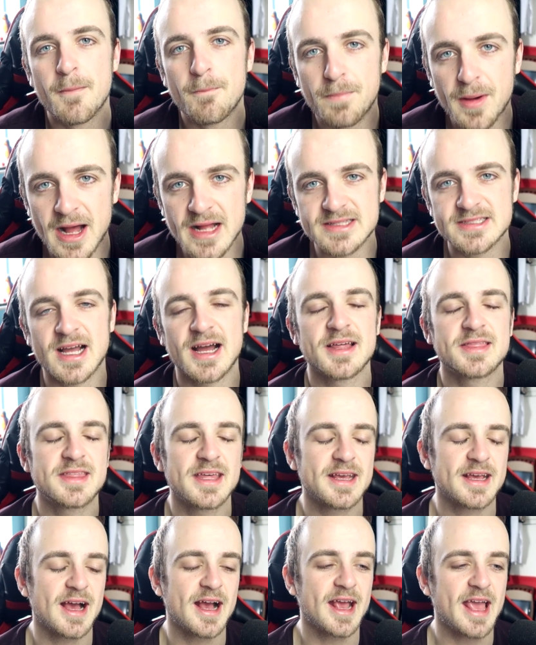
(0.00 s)
But I
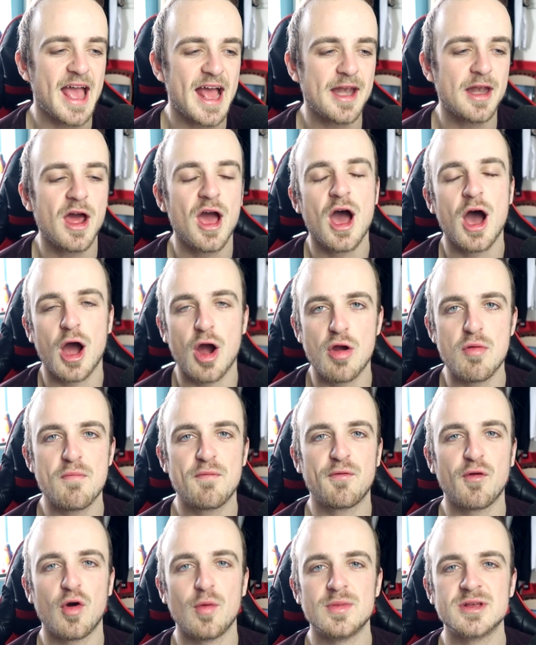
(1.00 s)
think, again,
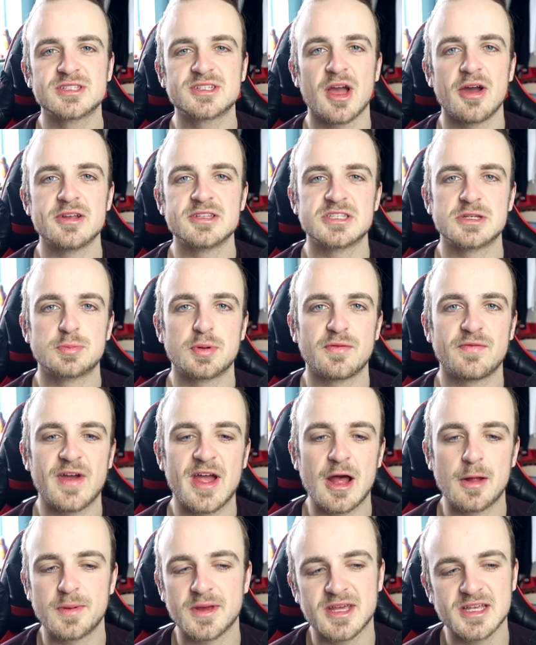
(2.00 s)
home form is going to
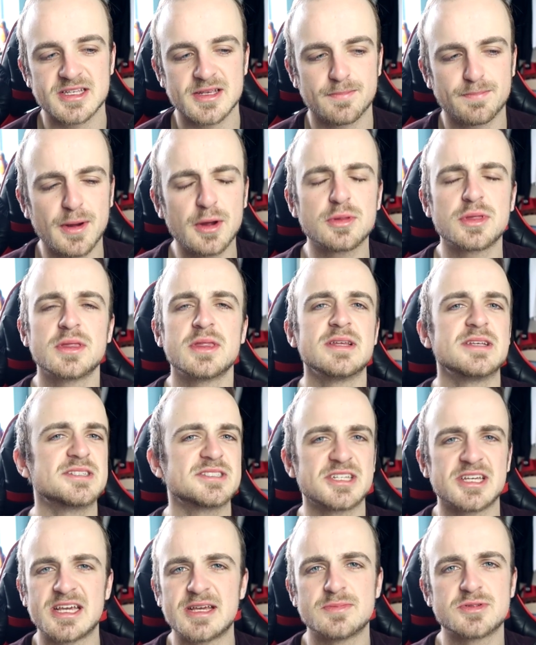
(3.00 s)
prevail, because both of these
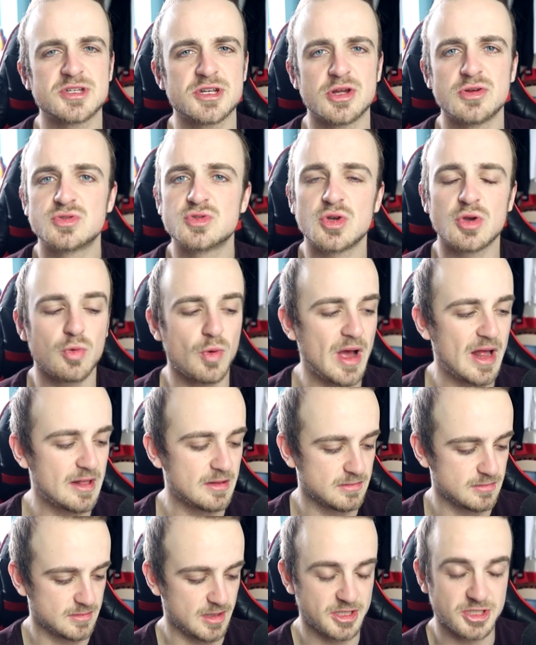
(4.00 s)
teams, you know, doing
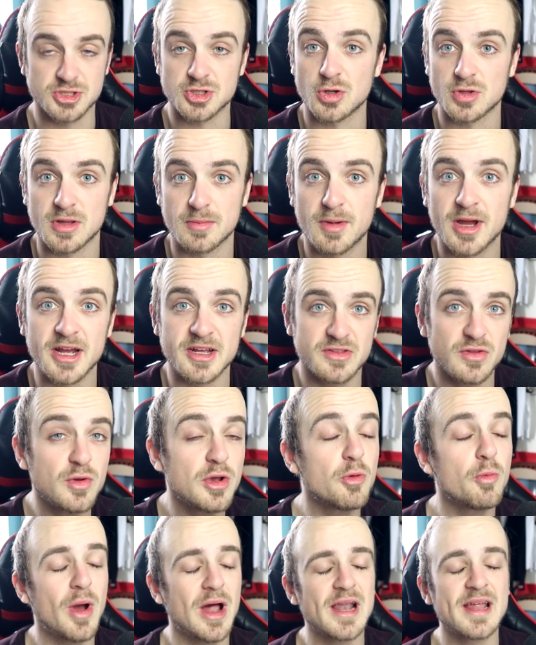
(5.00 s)
well. I just knocked the mic.
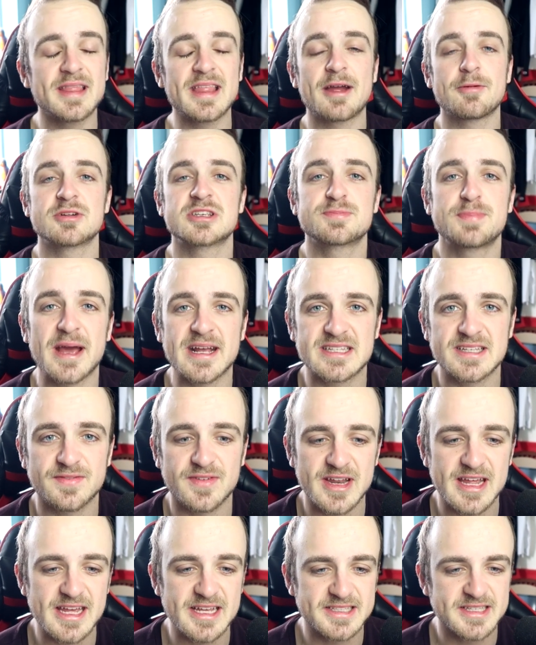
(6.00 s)
Doing well in their
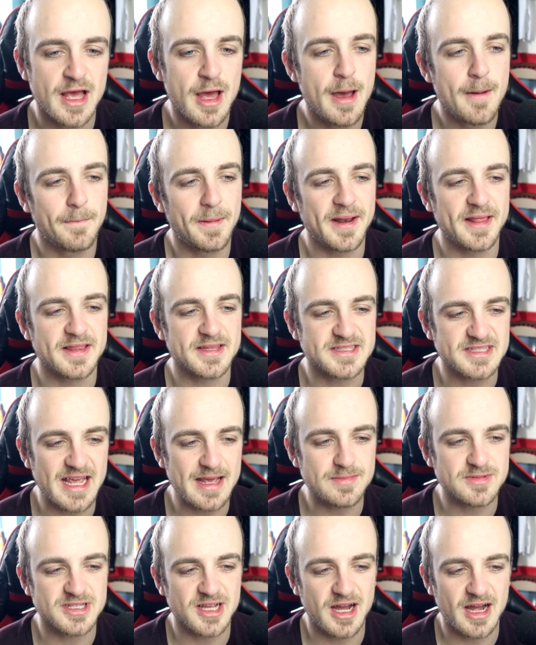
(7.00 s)
respective leagues, but at the
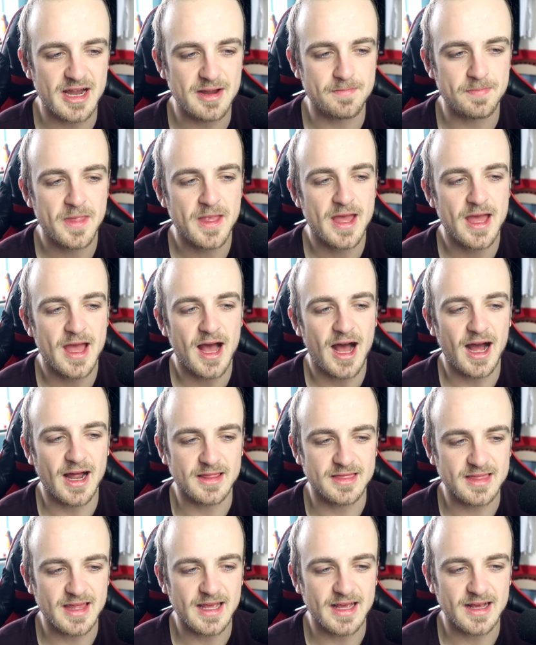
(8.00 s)
same time, I
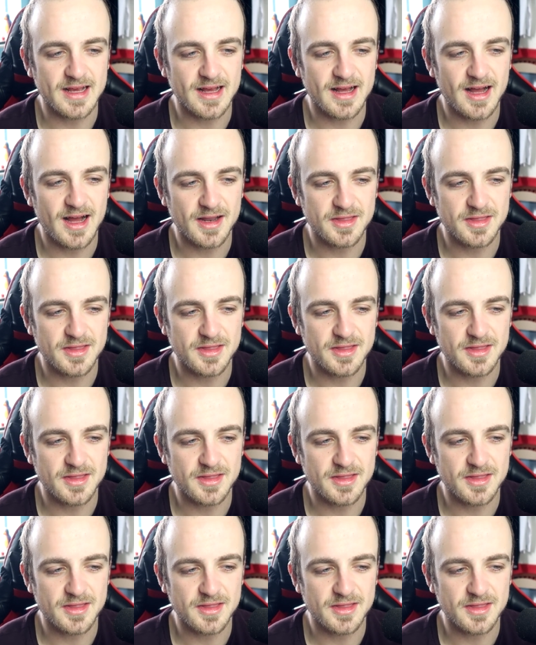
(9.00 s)
think